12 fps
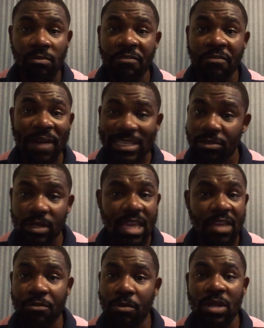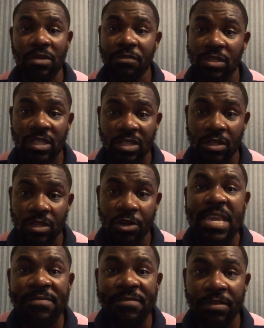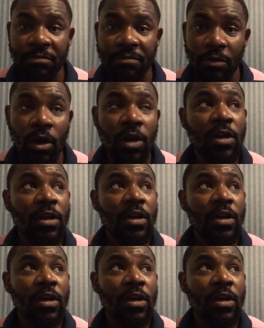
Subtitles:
virtually every one of us is craving for